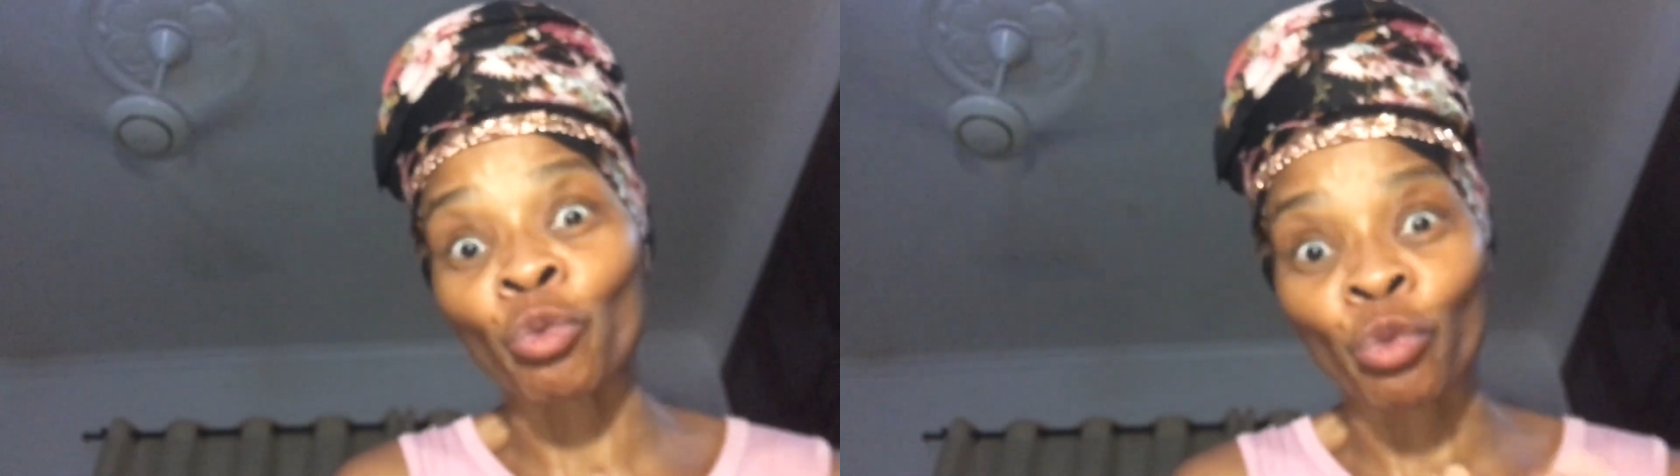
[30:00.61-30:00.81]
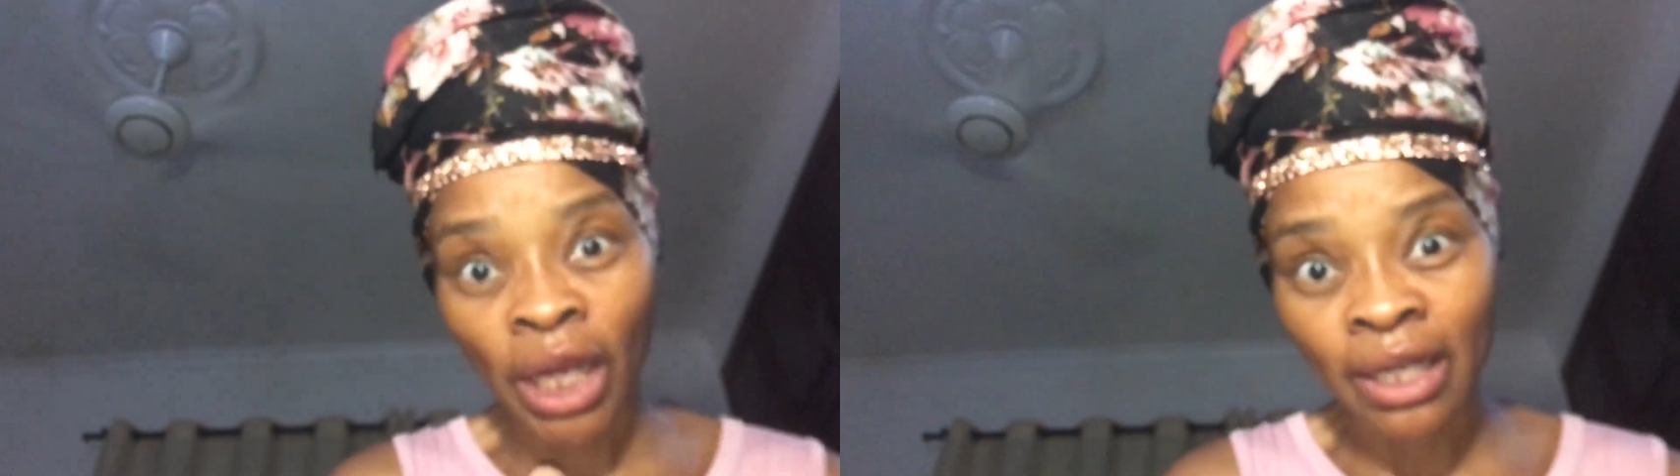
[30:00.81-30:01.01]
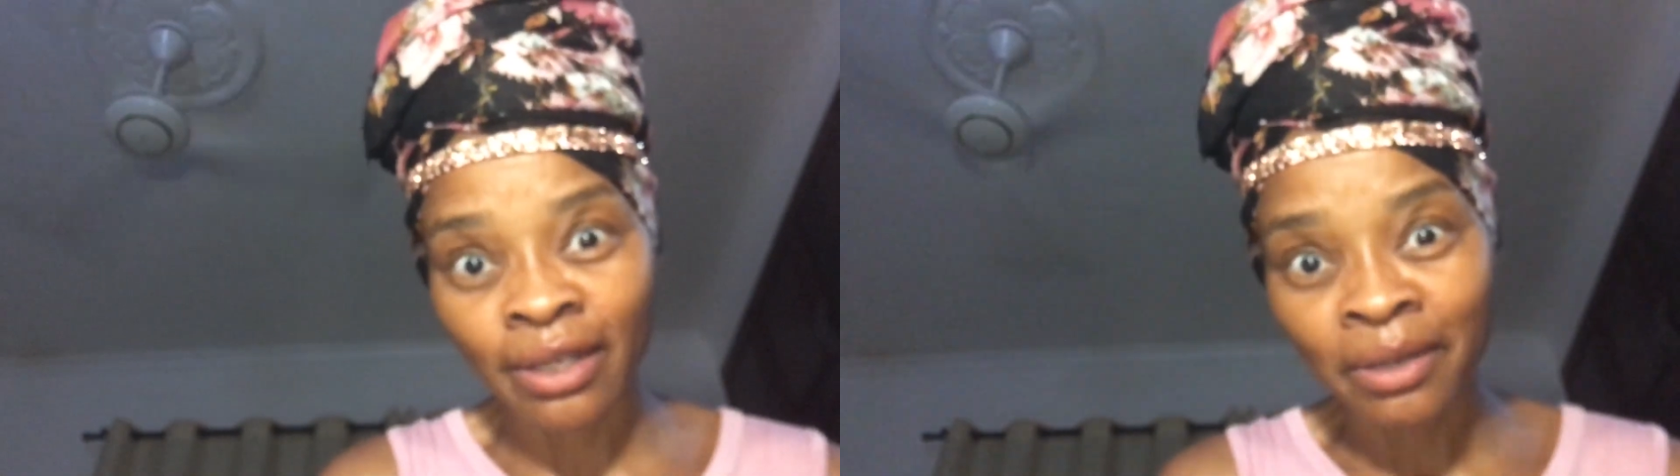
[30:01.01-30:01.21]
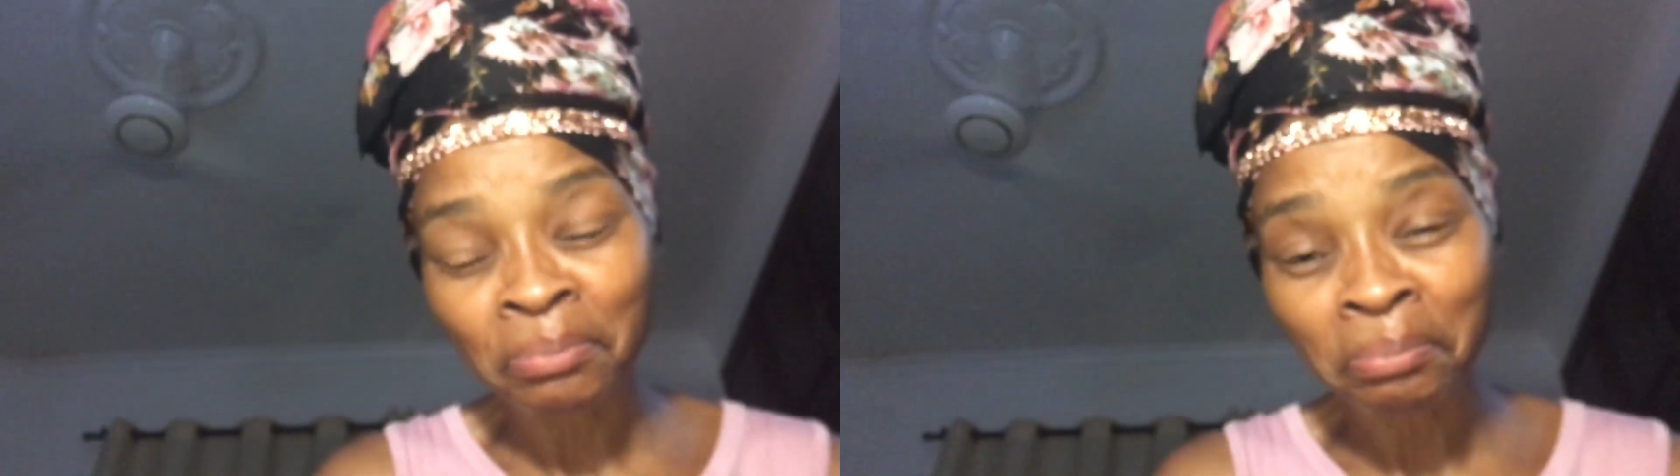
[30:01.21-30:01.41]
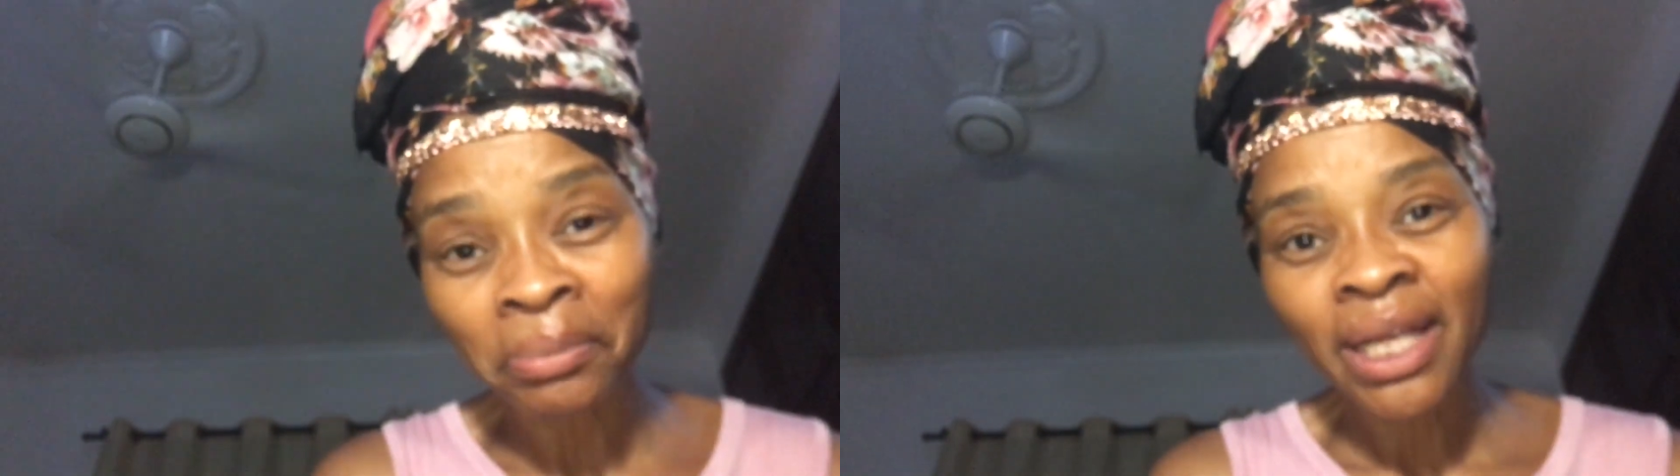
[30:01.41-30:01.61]

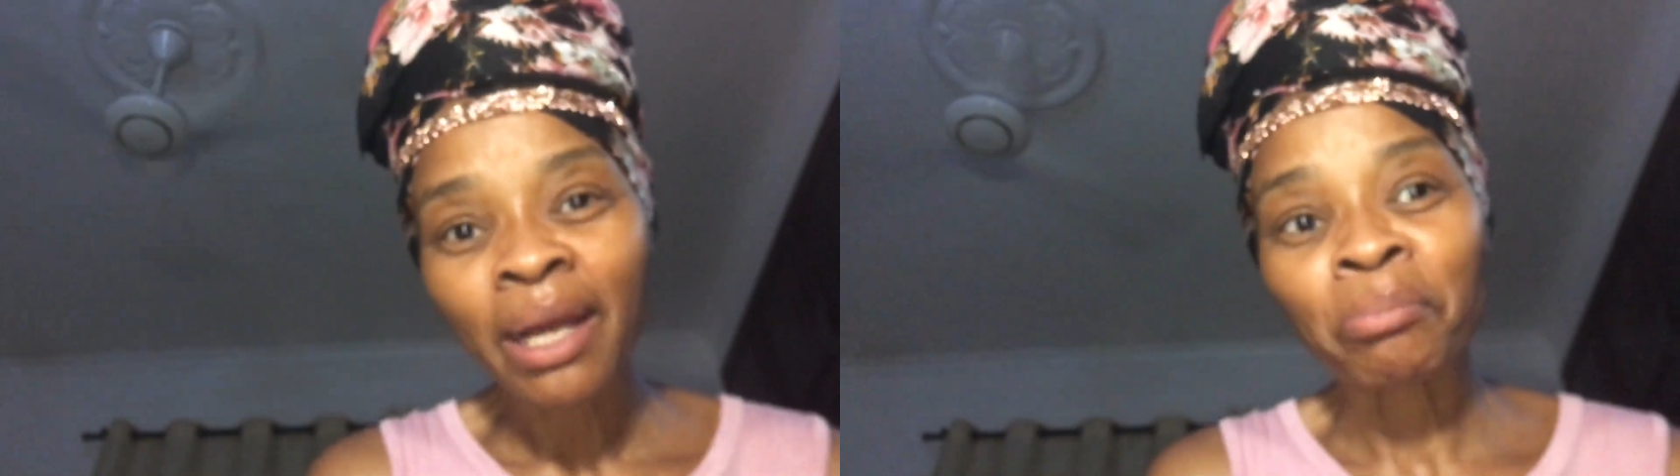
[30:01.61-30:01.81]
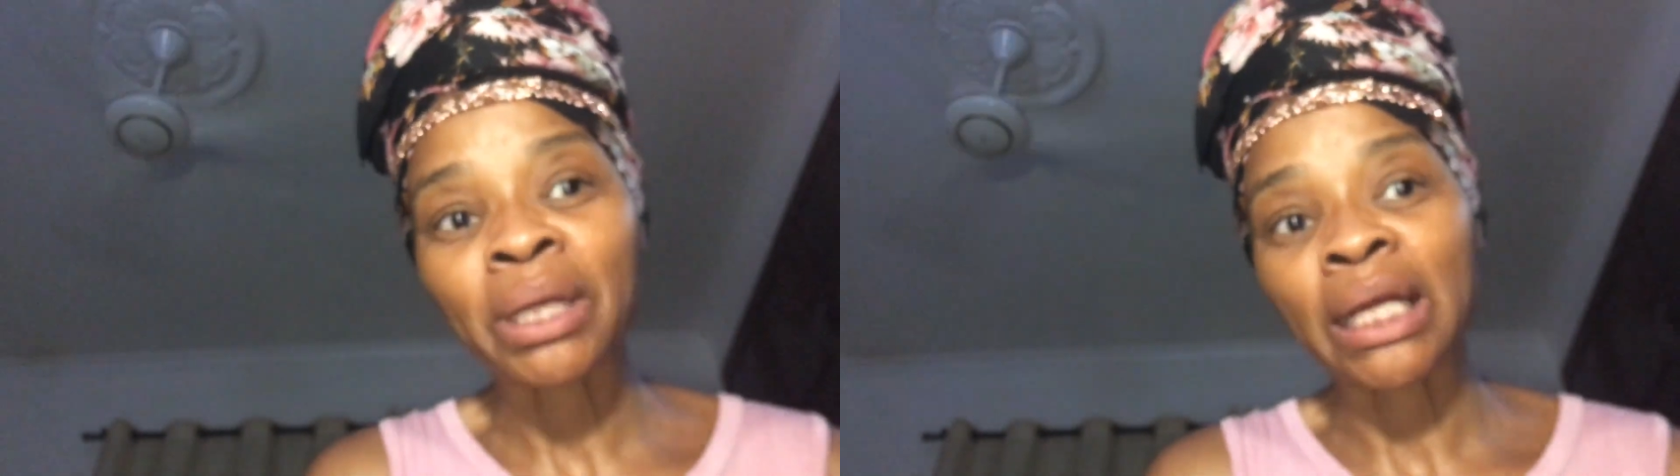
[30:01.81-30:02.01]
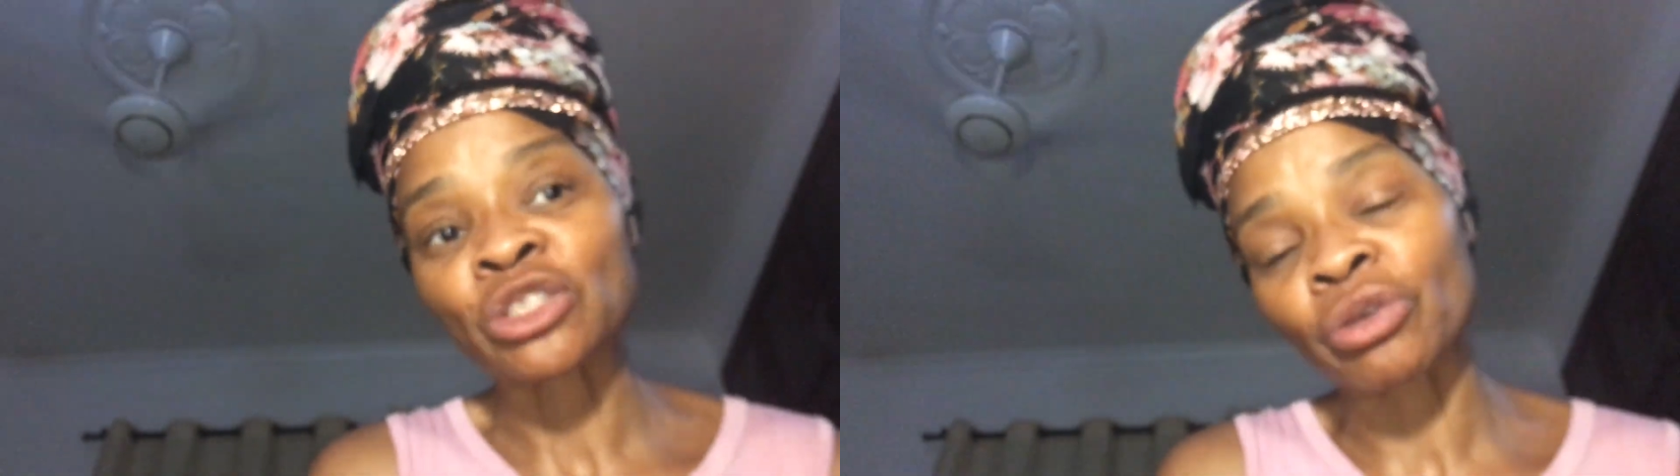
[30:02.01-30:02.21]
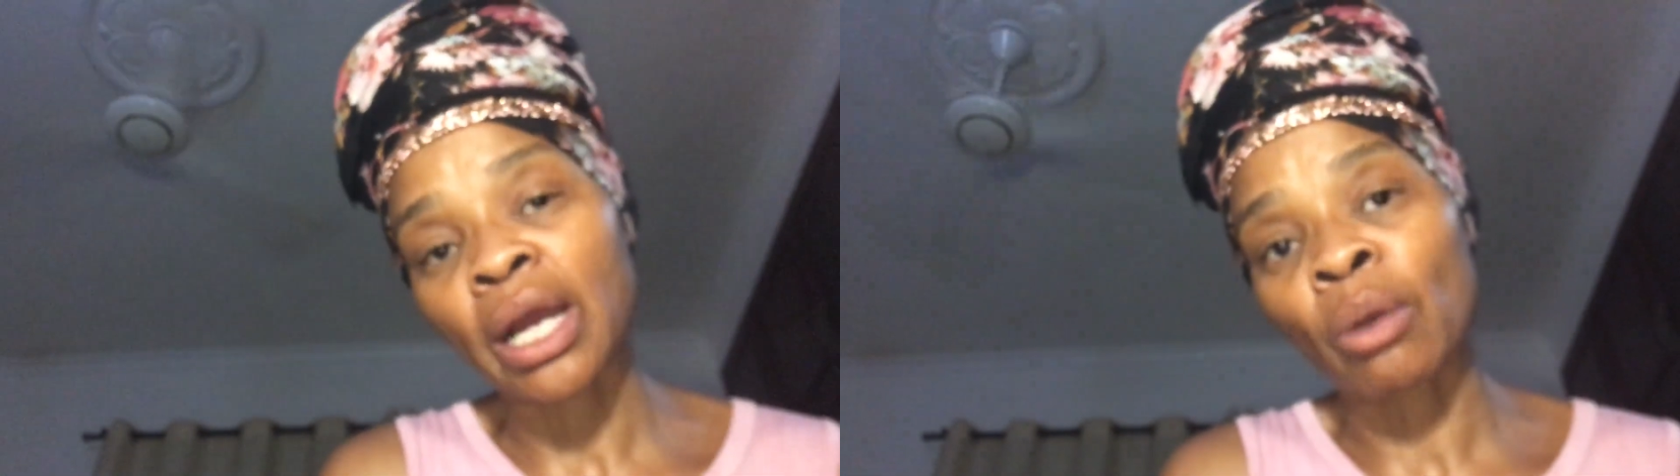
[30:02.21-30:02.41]
random, but I